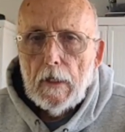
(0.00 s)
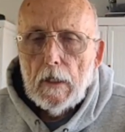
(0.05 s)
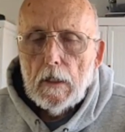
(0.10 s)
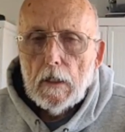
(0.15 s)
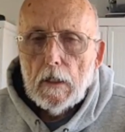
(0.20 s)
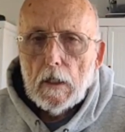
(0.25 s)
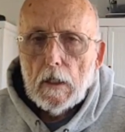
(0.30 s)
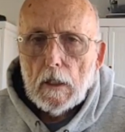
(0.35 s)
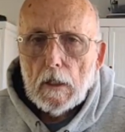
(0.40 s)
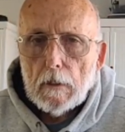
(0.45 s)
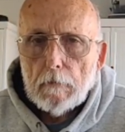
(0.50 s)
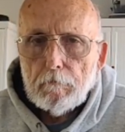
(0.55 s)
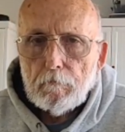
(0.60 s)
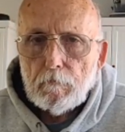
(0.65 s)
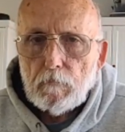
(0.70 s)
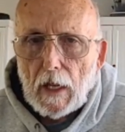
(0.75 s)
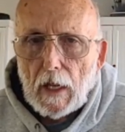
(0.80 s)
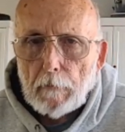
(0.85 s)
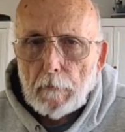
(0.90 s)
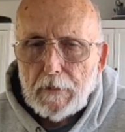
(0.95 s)

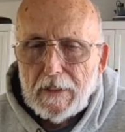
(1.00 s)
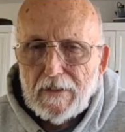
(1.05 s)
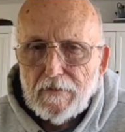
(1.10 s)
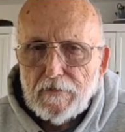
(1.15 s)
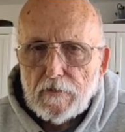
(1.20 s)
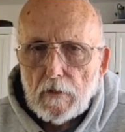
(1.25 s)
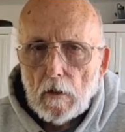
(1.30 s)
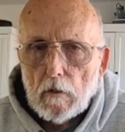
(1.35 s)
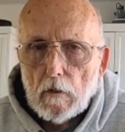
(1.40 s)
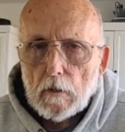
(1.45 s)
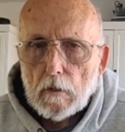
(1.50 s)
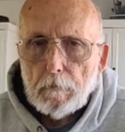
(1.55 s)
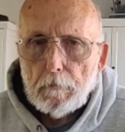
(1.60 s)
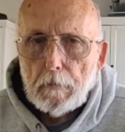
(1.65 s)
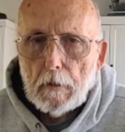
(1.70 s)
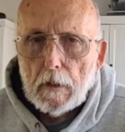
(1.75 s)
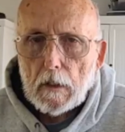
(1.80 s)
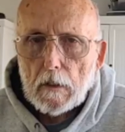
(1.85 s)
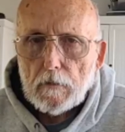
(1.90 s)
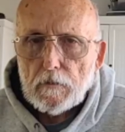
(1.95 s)
I pieced all the
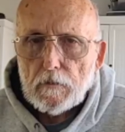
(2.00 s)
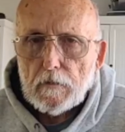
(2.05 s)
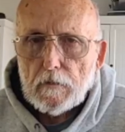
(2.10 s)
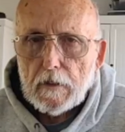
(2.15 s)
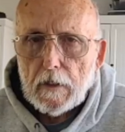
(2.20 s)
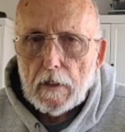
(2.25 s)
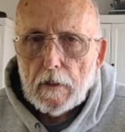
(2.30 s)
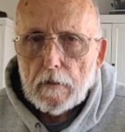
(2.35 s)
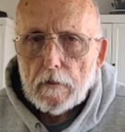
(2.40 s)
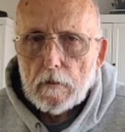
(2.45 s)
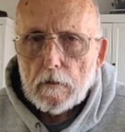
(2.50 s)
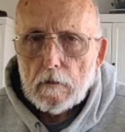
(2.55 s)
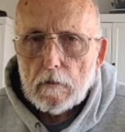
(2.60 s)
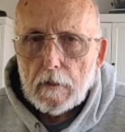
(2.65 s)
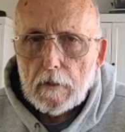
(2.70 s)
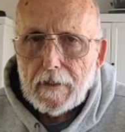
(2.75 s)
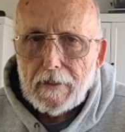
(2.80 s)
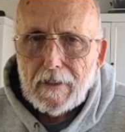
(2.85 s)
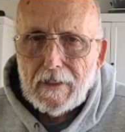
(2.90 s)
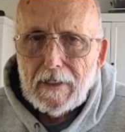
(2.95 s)
parts together,
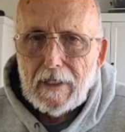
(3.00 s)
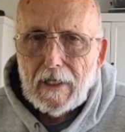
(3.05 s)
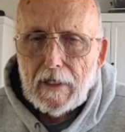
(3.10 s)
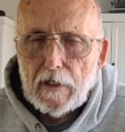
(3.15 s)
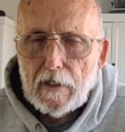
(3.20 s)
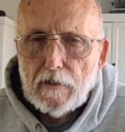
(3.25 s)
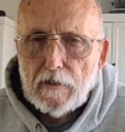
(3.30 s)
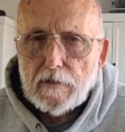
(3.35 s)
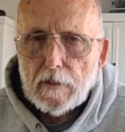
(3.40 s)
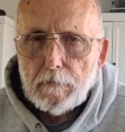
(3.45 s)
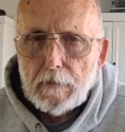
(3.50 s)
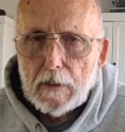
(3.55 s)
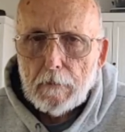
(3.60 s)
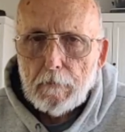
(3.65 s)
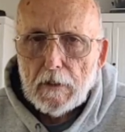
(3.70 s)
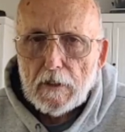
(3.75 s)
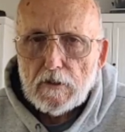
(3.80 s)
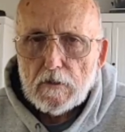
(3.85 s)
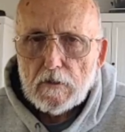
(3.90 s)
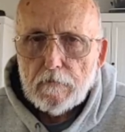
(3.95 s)
and he sent me a
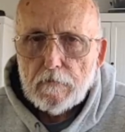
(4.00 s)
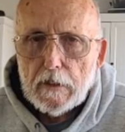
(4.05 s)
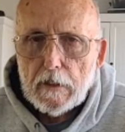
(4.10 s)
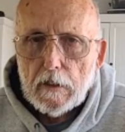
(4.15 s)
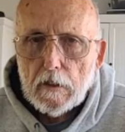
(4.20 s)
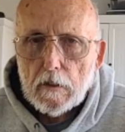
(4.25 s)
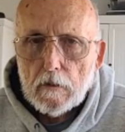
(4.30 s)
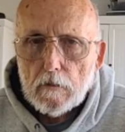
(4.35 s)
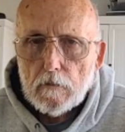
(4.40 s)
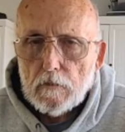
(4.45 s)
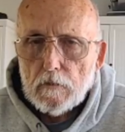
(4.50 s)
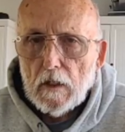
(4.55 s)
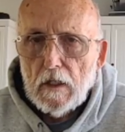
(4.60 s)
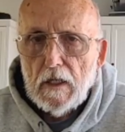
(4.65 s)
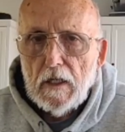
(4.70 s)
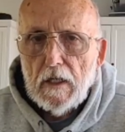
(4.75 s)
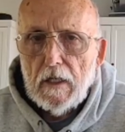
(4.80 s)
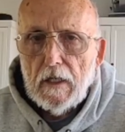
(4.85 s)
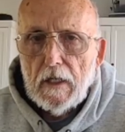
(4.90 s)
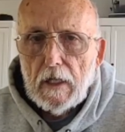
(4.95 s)
bunch of videos
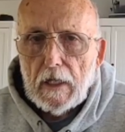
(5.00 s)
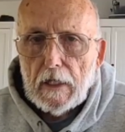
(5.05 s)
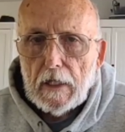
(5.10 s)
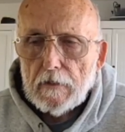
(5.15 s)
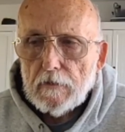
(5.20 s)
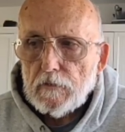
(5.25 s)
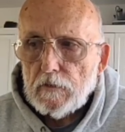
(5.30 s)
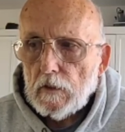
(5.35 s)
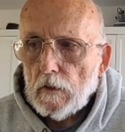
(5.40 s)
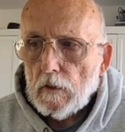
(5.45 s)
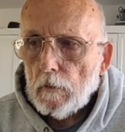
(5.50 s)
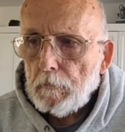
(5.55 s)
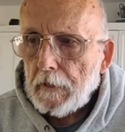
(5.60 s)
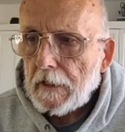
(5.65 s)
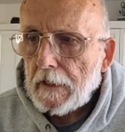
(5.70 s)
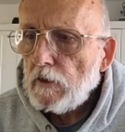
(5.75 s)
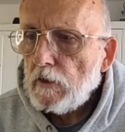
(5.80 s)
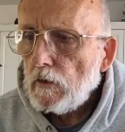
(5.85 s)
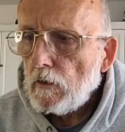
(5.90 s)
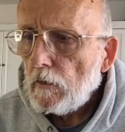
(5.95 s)
and still
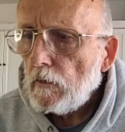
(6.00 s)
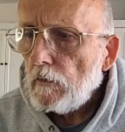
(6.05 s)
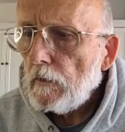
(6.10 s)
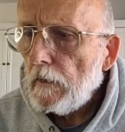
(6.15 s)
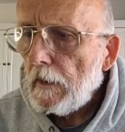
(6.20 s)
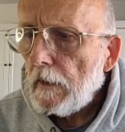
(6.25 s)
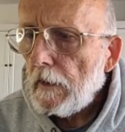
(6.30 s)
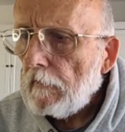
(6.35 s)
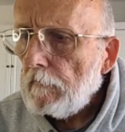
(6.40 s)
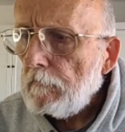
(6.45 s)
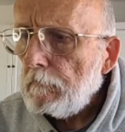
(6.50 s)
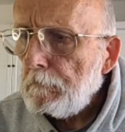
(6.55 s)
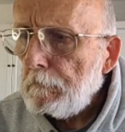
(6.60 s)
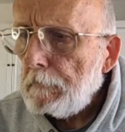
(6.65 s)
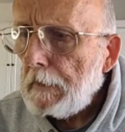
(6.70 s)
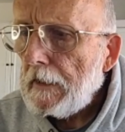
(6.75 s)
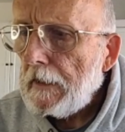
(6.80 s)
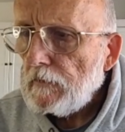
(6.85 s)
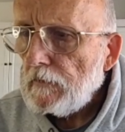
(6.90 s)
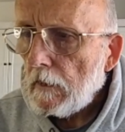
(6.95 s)
pictures, and I've
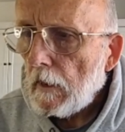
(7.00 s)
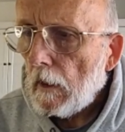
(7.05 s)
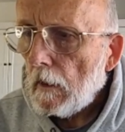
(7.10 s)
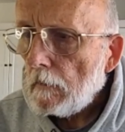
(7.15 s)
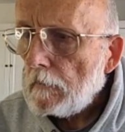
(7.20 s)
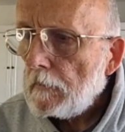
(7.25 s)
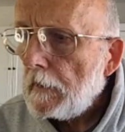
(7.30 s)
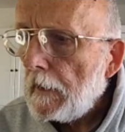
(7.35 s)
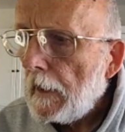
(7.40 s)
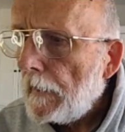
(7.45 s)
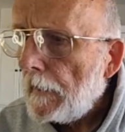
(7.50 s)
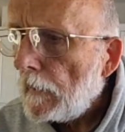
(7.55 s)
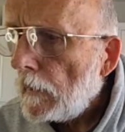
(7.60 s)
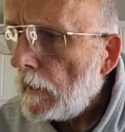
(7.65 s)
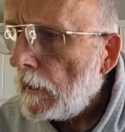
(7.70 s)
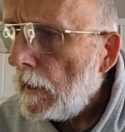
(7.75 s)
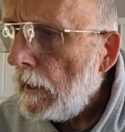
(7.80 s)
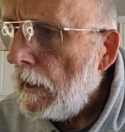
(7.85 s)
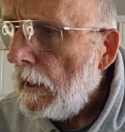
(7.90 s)
pieced it all together.